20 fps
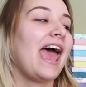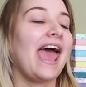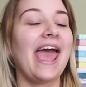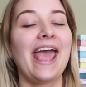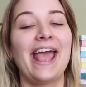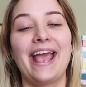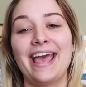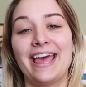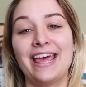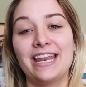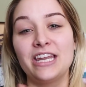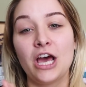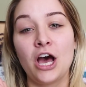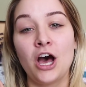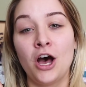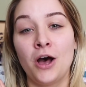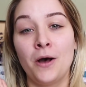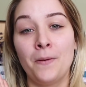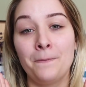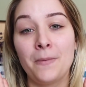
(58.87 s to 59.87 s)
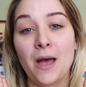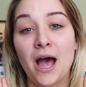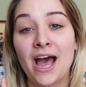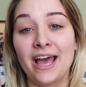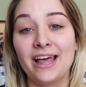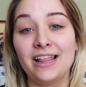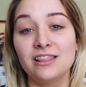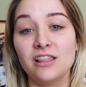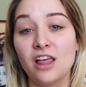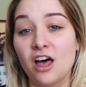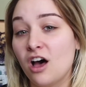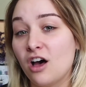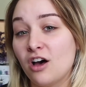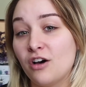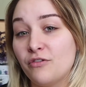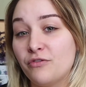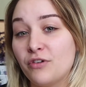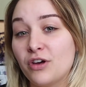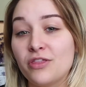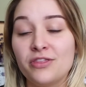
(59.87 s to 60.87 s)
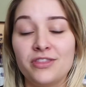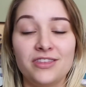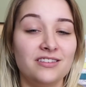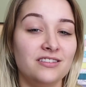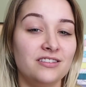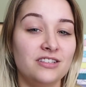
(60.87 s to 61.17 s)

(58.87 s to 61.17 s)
and I love the